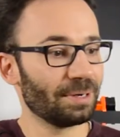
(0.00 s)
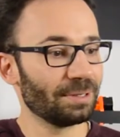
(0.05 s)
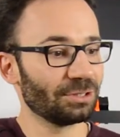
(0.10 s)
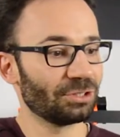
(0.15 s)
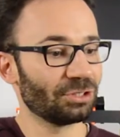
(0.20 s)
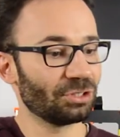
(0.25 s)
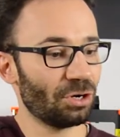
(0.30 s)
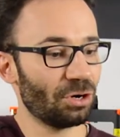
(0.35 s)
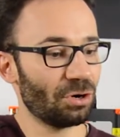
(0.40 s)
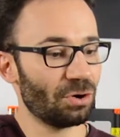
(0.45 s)

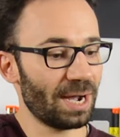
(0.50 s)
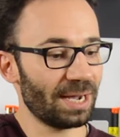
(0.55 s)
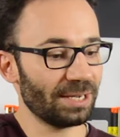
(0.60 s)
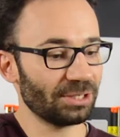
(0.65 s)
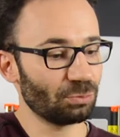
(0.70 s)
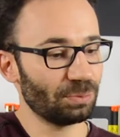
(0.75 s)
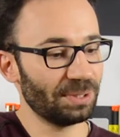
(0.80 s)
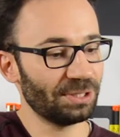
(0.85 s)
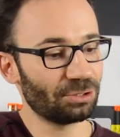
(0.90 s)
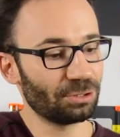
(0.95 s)
So
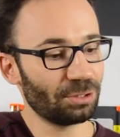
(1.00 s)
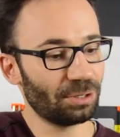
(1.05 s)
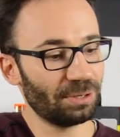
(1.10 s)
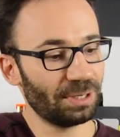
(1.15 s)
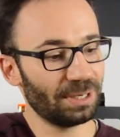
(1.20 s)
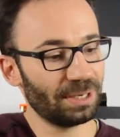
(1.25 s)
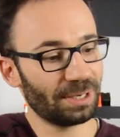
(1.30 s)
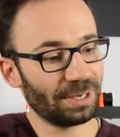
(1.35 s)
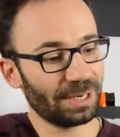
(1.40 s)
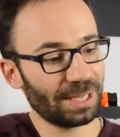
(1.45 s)
as we saw
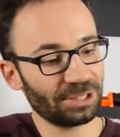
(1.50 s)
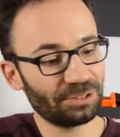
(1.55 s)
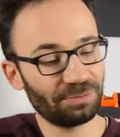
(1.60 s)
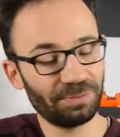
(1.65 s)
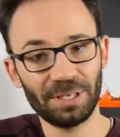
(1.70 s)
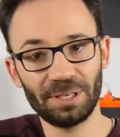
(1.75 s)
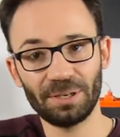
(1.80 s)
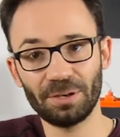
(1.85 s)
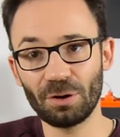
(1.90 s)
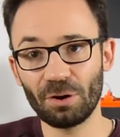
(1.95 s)
in the last
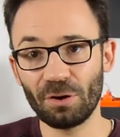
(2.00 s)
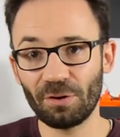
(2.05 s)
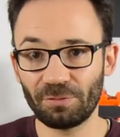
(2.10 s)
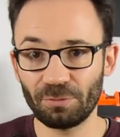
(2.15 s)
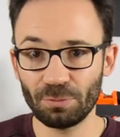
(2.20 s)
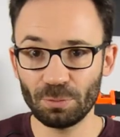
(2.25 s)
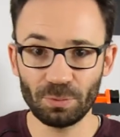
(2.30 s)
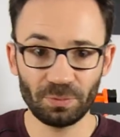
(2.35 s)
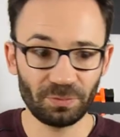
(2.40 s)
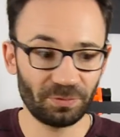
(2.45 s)
video
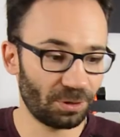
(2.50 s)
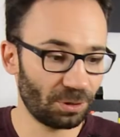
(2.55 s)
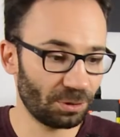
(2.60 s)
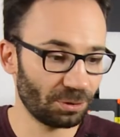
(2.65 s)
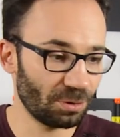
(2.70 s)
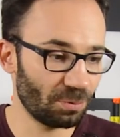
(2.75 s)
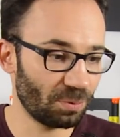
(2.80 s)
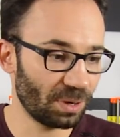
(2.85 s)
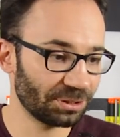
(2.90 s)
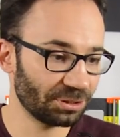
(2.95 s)
for
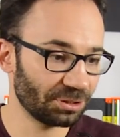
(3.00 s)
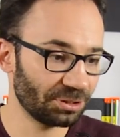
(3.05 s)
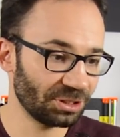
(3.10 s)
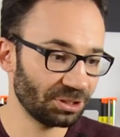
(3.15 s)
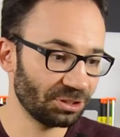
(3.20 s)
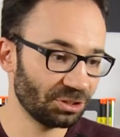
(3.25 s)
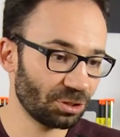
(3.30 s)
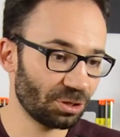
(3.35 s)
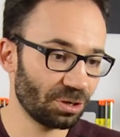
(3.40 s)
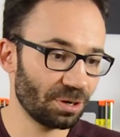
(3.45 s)
the water
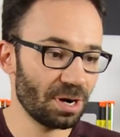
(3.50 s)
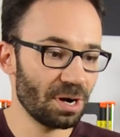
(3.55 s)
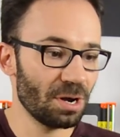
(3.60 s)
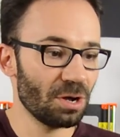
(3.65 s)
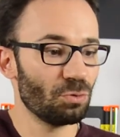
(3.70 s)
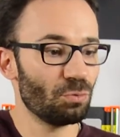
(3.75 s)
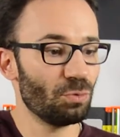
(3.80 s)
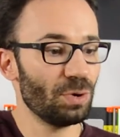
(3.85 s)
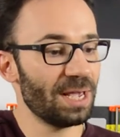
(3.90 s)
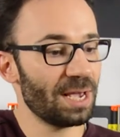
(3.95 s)
sensor,
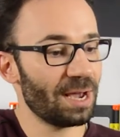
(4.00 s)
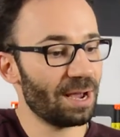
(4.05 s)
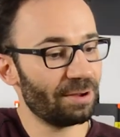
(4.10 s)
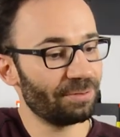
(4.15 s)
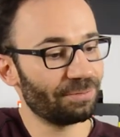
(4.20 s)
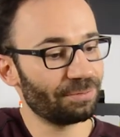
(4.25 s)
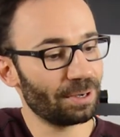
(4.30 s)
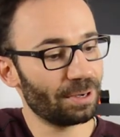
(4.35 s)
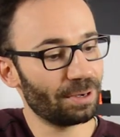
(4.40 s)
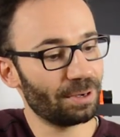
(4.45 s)
we
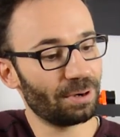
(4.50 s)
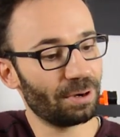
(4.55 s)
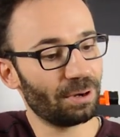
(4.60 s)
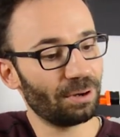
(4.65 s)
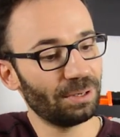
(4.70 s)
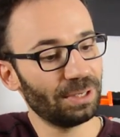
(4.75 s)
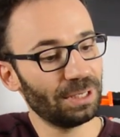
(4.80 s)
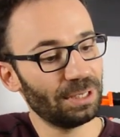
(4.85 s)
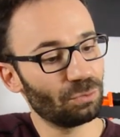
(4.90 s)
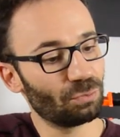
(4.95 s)
have
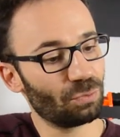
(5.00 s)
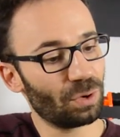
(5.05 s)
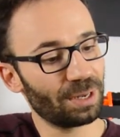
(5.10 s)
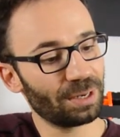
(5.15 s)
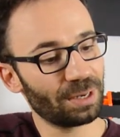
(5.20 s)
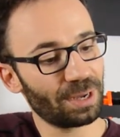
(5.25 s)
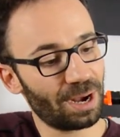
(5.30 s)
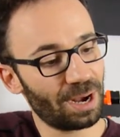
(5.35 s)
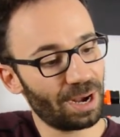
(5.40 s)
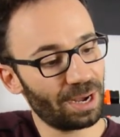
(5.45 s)

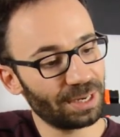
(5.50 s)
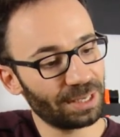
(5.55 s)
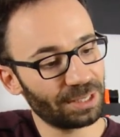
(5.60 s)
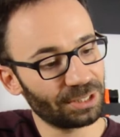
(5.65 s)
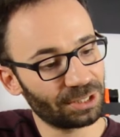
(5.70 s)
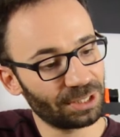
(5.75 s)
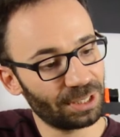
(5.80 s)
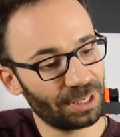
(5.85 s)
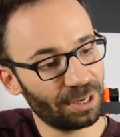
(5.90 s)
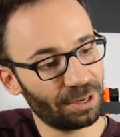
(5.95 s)
all-in-one
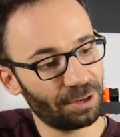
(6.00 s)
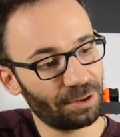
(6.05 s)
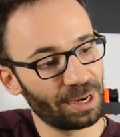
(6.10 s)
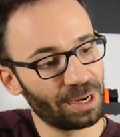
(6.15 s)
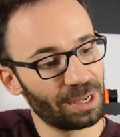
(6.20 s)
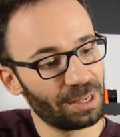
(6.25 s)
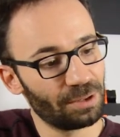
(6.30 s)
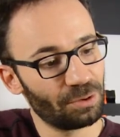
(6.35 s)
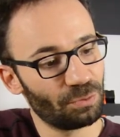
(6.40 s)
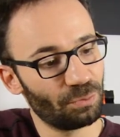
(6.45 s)
harness here
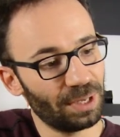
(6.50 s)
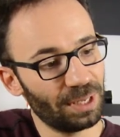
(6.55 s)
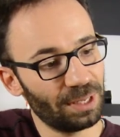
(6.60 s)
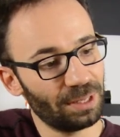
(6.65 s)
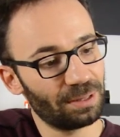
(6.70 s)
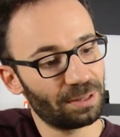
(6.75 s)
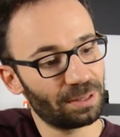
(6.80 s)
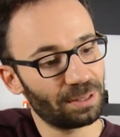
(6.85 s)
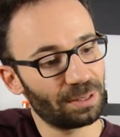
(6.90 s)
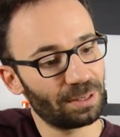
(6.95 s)

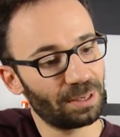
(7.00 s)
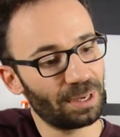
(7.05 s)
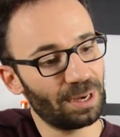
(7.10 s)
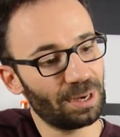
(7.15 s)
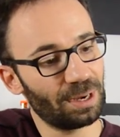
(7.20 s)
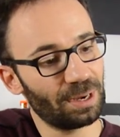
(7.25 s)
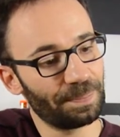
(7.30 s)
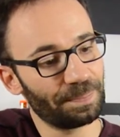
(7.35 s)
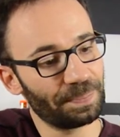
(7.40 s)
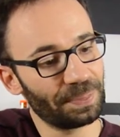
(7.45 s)
with
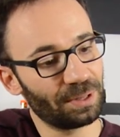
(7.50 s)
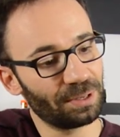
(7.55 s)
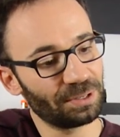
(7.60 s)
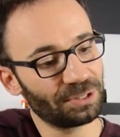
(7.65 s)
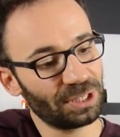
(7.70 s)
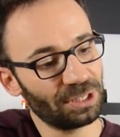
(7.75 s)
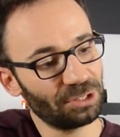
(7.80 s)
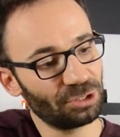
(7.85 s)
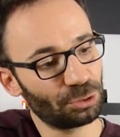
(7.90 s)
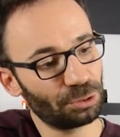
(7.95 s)
the
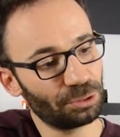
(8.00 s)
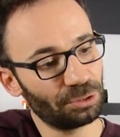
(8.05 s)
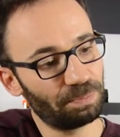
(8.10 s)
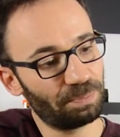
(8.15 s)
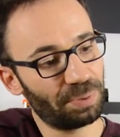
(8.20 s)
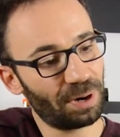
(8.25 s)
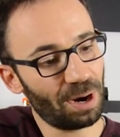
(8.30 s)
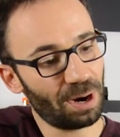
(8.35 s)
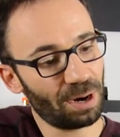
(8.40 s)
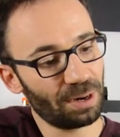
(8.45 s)
sensor
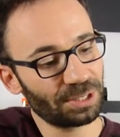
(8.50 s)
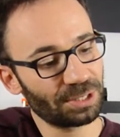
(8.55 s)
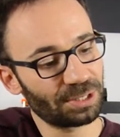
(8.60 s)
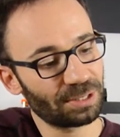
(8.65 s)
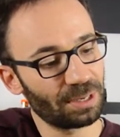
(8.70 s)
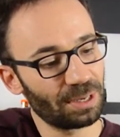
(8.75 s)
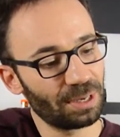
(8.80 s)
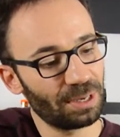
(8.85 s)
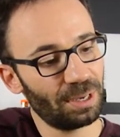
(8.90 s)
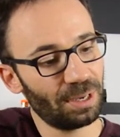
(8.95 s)
part
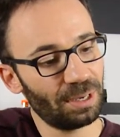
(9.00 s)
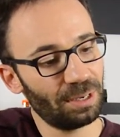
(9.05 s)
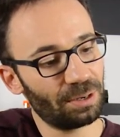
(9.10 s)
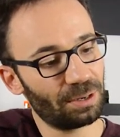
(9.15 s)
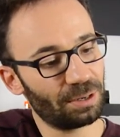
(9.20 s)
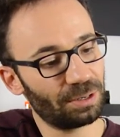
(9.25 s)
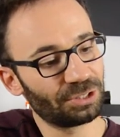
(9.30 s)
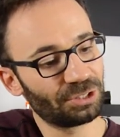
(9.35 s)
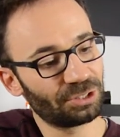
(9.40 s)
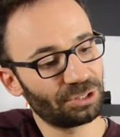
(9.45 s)
and
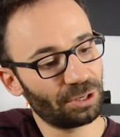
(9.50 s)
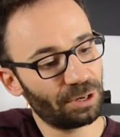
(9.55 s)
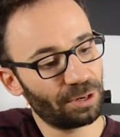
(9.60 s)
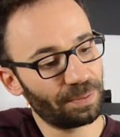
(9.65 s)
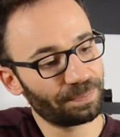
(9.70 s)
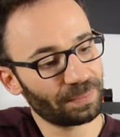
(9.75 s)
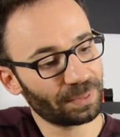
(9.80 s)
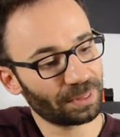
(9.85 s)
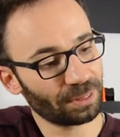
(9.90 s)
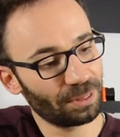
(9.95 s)

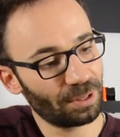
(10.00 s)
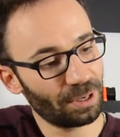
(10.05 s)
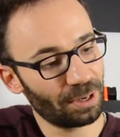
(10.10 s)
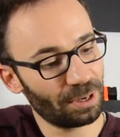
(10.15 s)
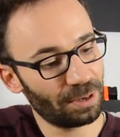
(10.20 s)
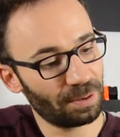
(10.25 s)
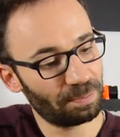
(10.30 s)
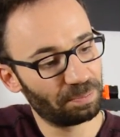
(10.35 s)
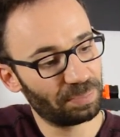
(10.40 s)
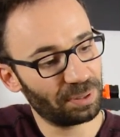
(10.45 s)
also
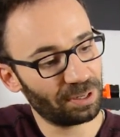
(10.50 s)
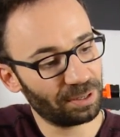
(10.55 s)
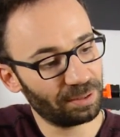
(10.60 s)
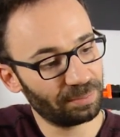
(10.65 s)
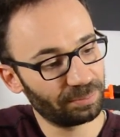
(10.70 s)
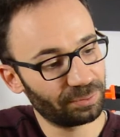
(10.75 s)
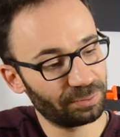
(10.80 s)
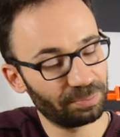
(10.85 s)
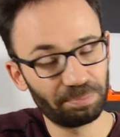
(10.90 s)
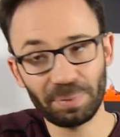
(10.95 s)
the
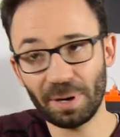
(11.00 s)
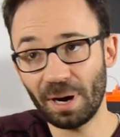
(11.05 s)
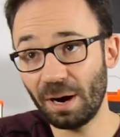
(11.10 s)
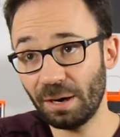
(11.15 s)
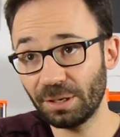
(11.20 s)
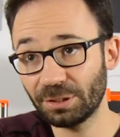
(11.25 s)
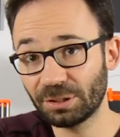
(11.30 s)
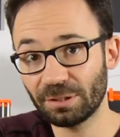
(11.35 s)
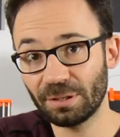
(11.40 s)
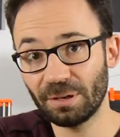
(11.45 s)
pump
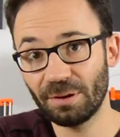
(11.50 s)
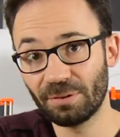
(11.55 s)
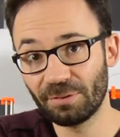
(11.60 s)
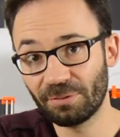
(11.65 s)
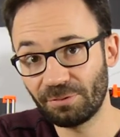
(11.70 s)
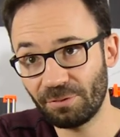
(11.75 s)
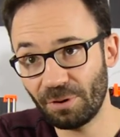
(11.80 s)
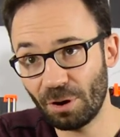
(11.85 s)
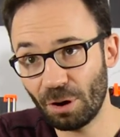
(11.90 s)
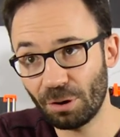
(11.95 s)
part
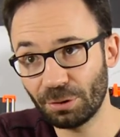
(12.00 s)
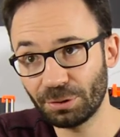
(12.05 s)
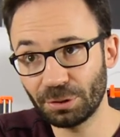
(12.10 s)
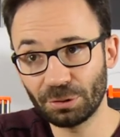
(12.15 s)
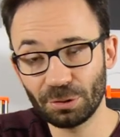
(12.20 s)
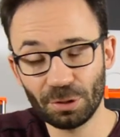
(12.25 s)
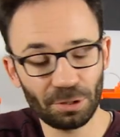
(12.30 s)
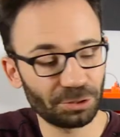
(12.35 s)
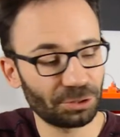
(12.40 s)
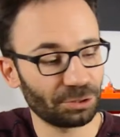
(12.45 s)
for the
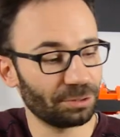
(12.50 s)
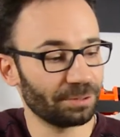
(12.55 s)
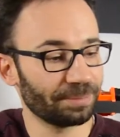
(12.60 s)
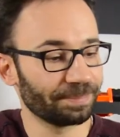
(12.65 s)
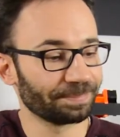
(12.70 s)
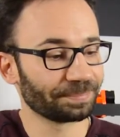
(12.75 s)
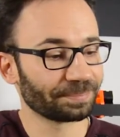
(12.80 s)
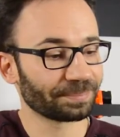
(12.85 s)
doser.